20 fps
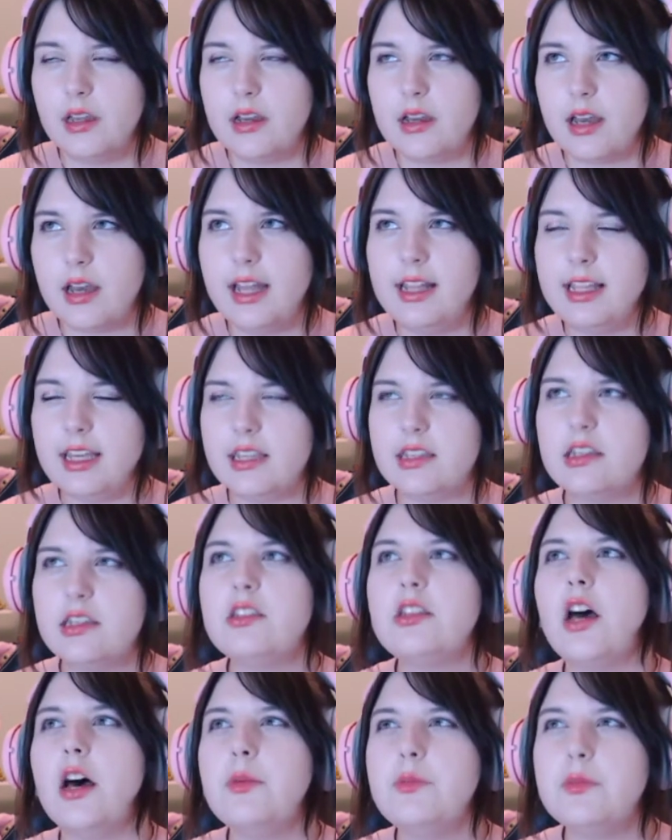at least
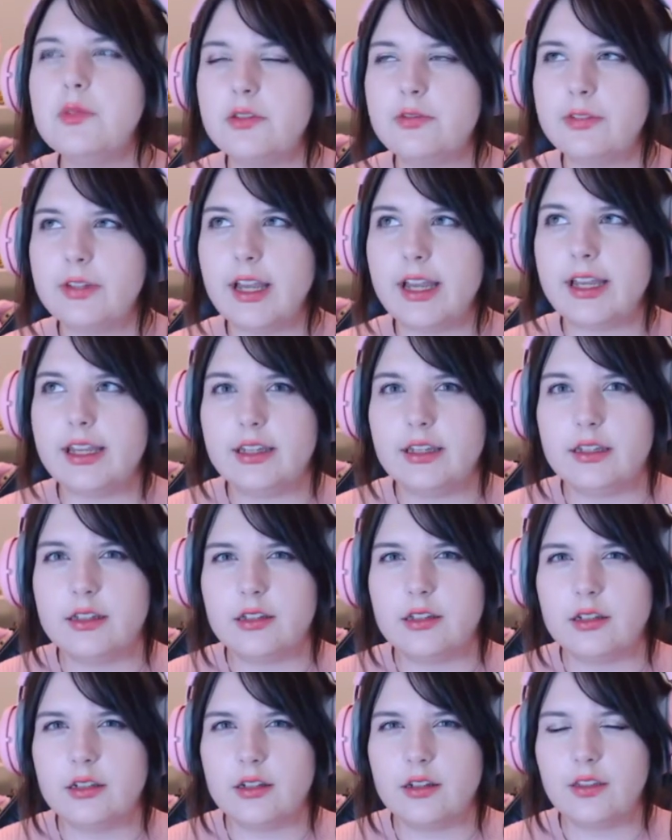in terms of like
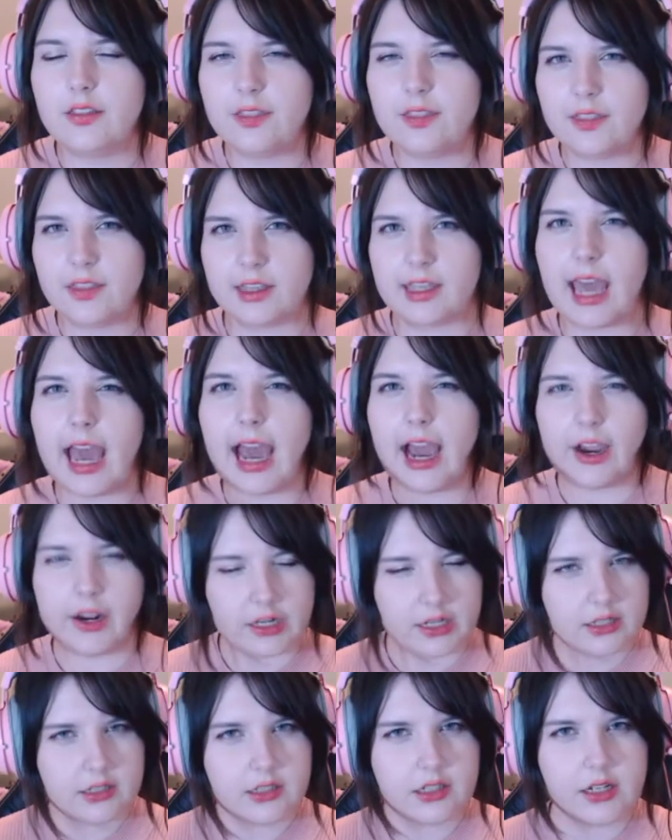the
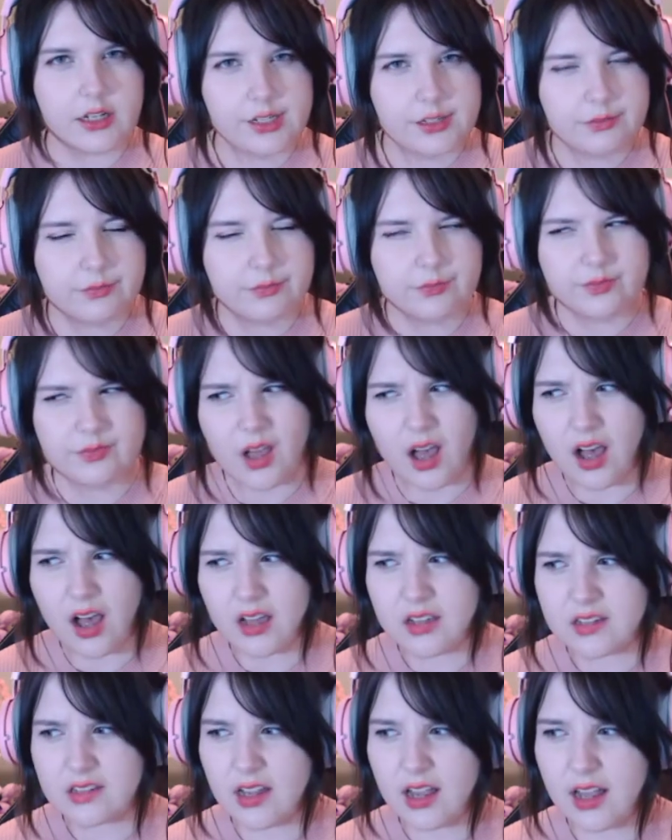character
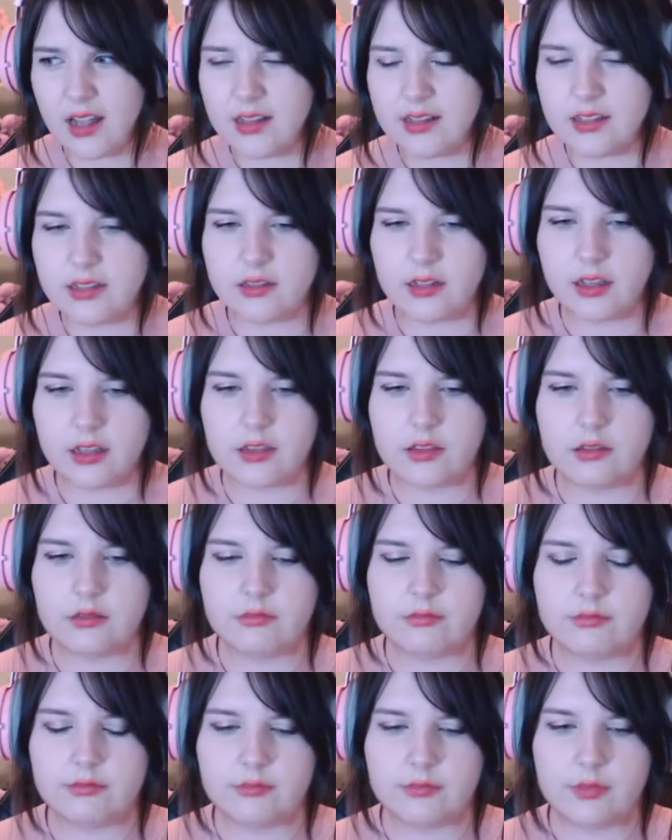art style and like
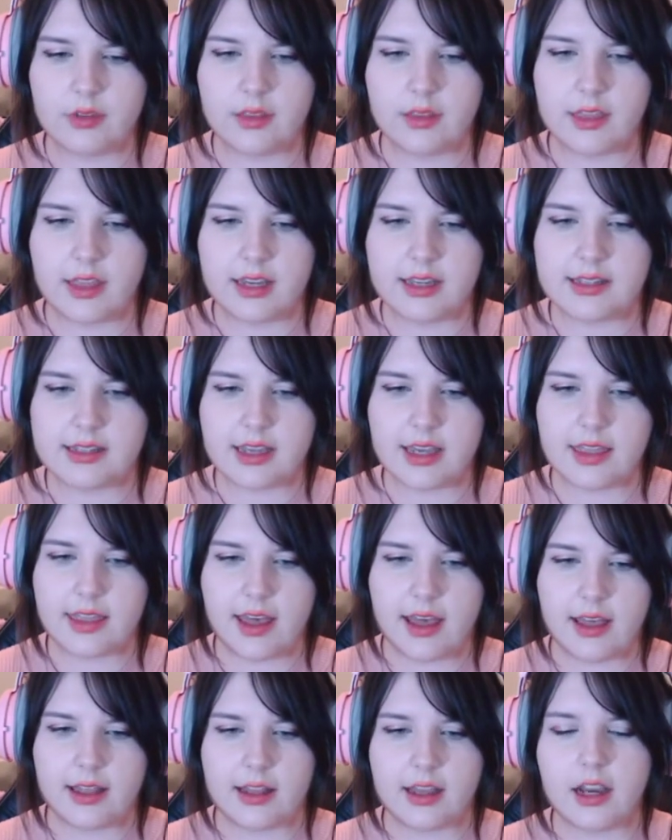things like
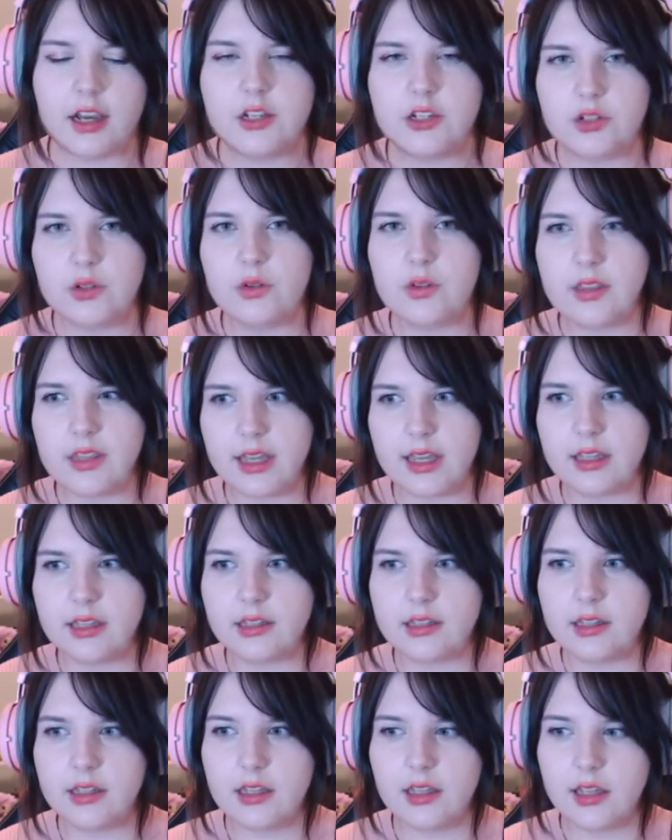that. Like I do think
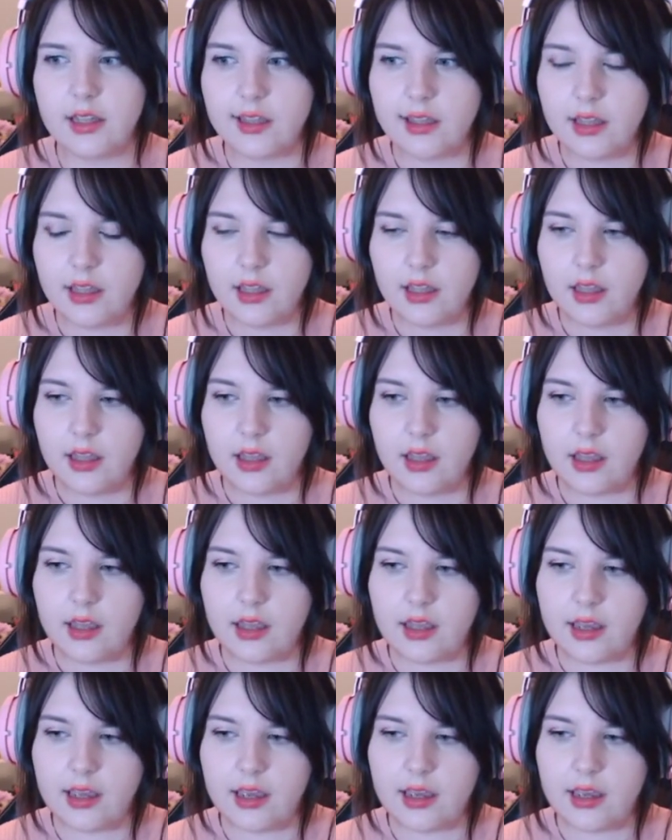
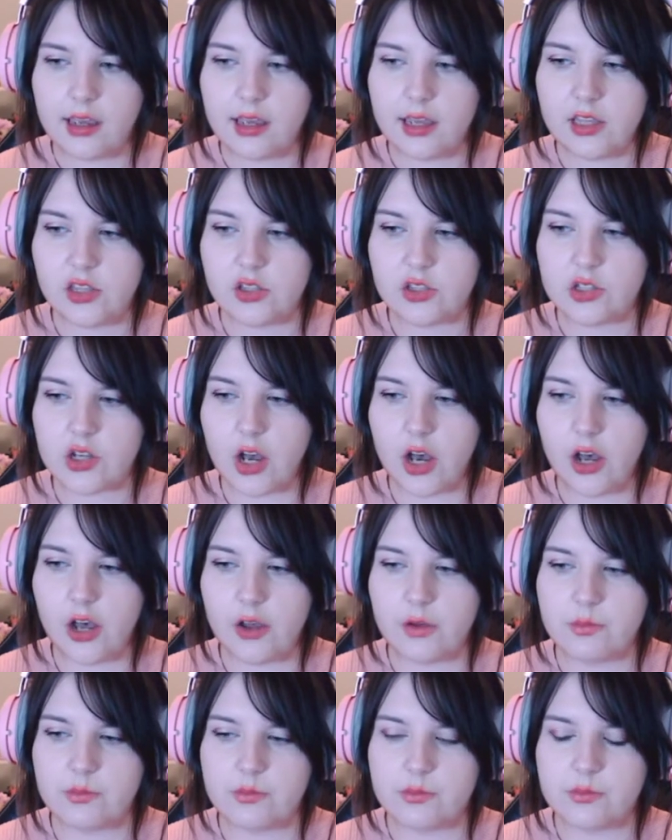in
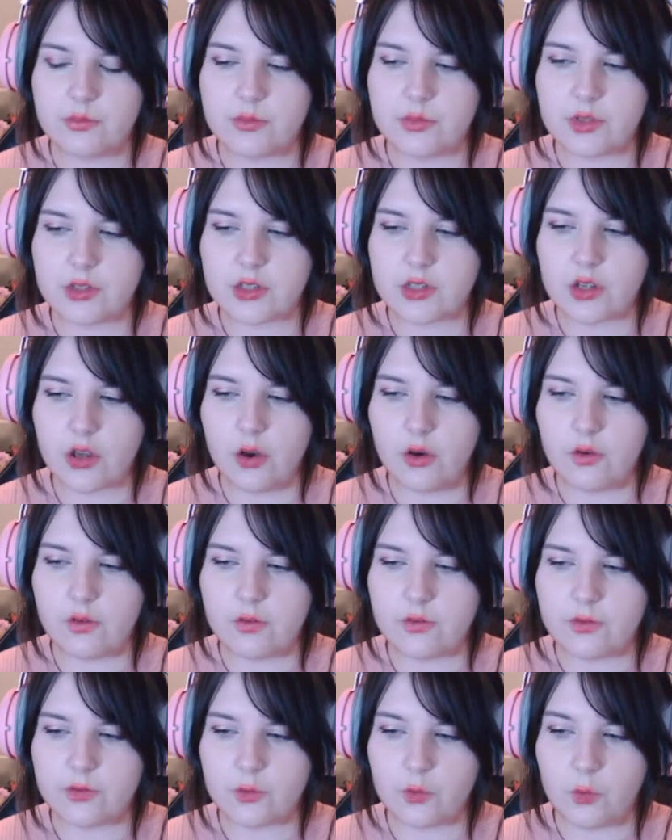terms
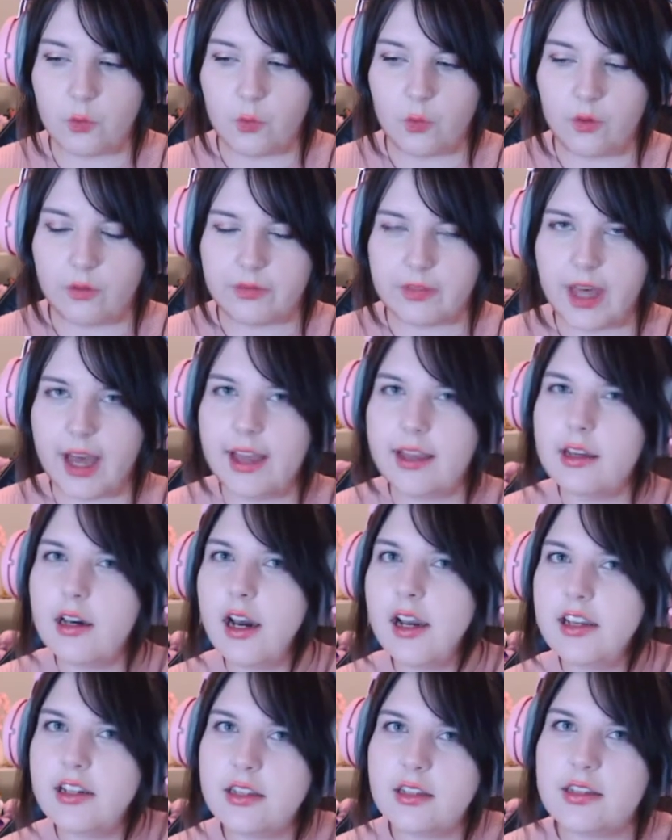of all of that
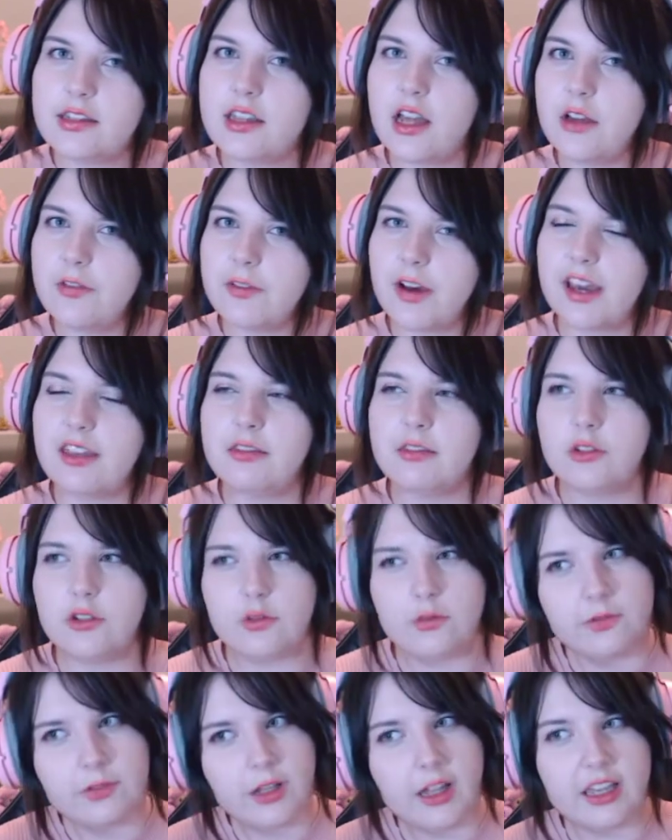kind of stuff, I
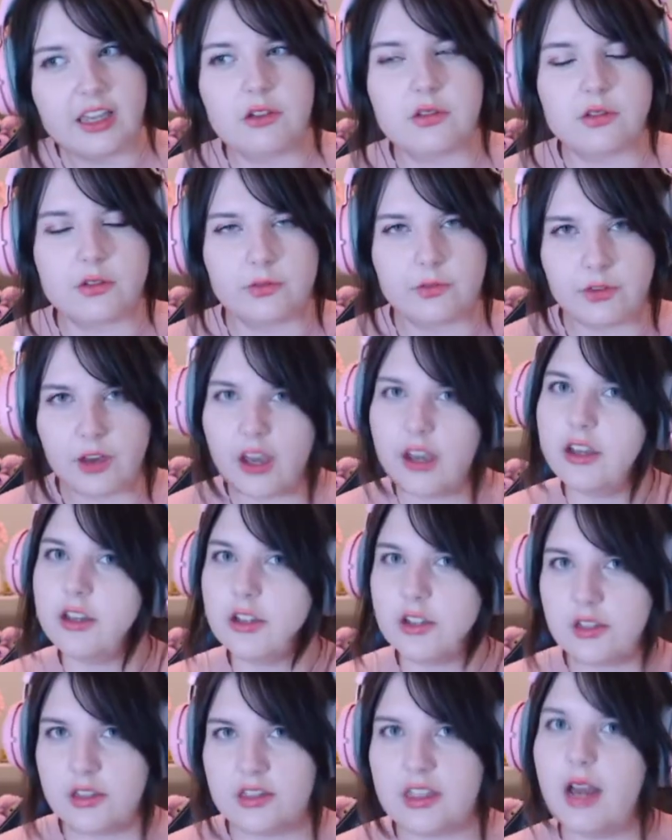do feel like it was a very
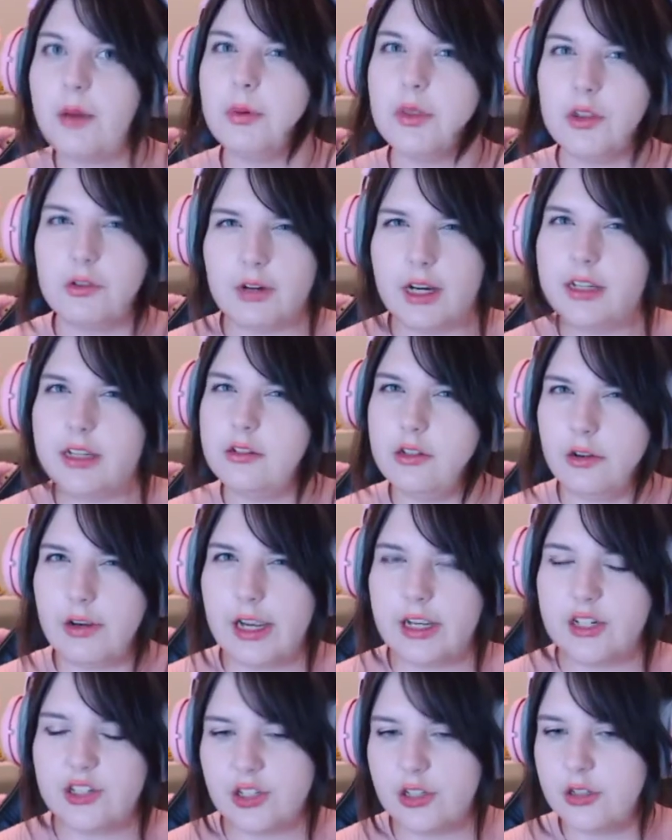good step in the right
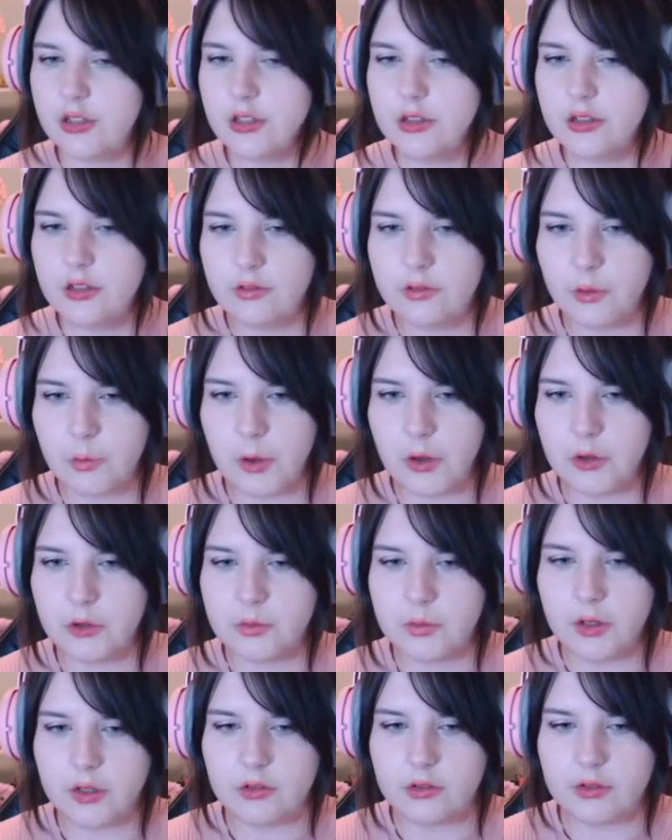direction for
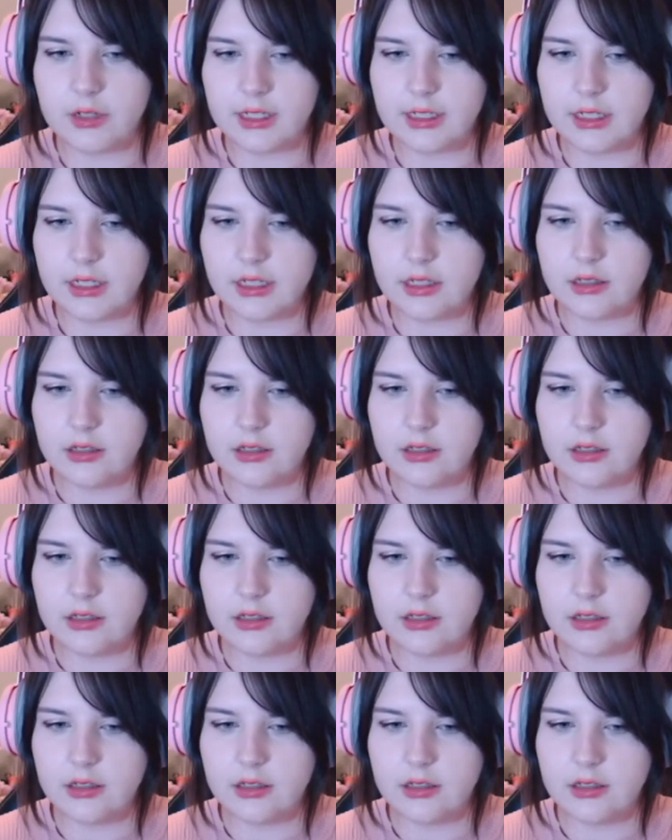Pokemon, really.